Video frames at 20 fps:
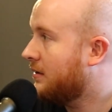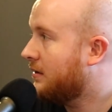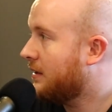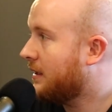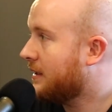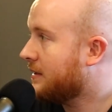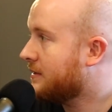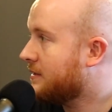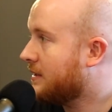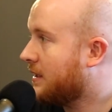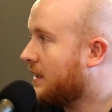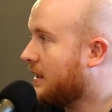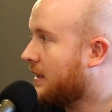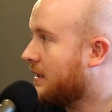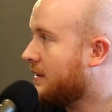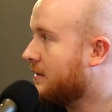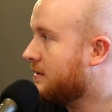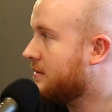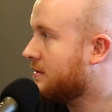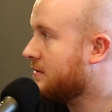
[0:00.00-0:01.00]

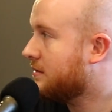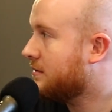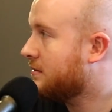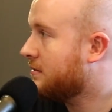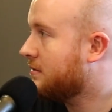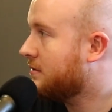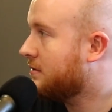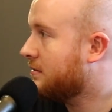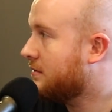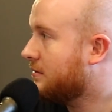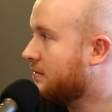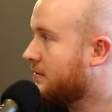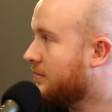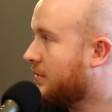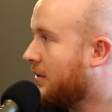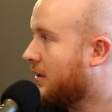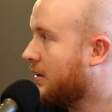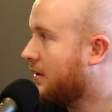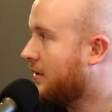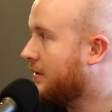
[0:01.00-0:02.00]
Hexclad
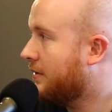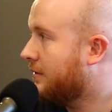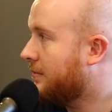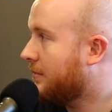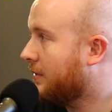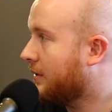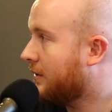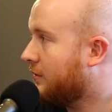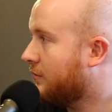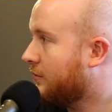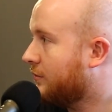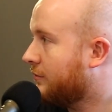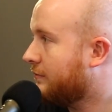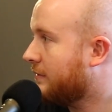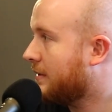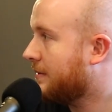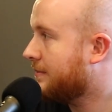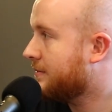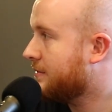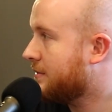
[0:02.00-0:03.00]
part owned by Gordon
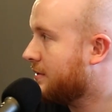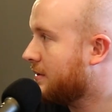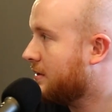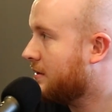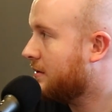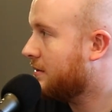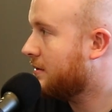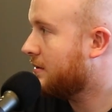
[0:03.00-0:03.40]
Ramsay.